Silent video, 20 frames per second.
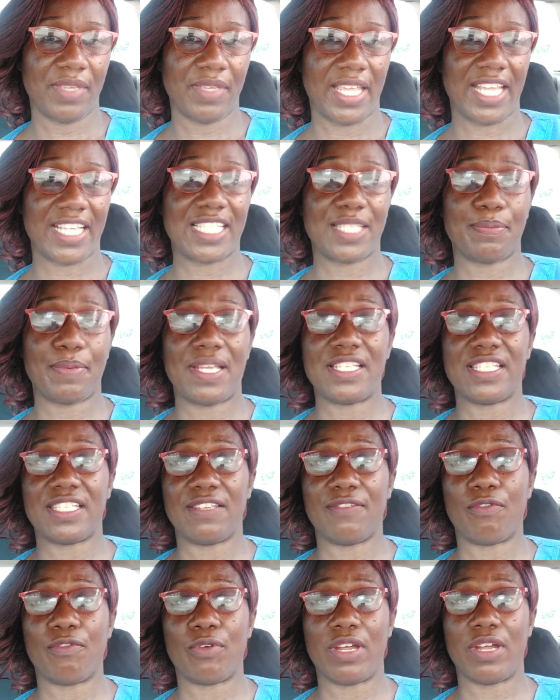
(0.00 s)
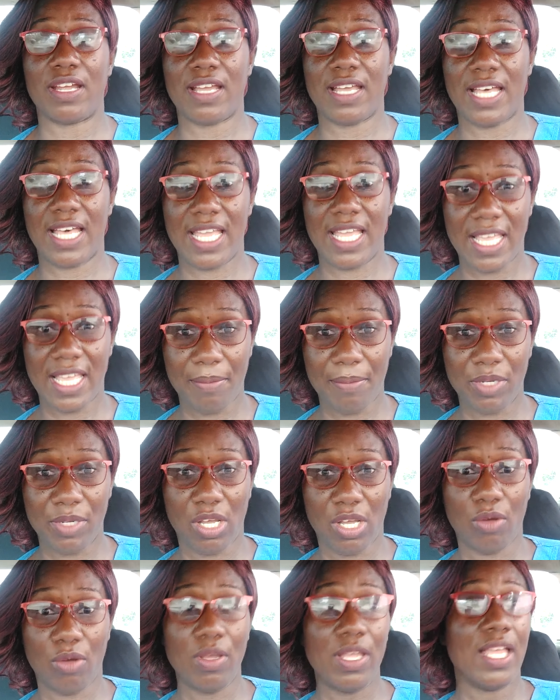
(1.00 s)
Expensive where I am
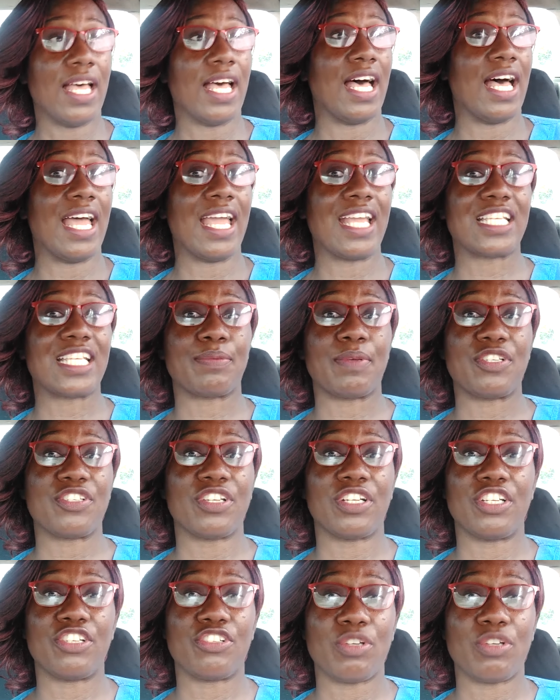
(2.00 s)
now, especially,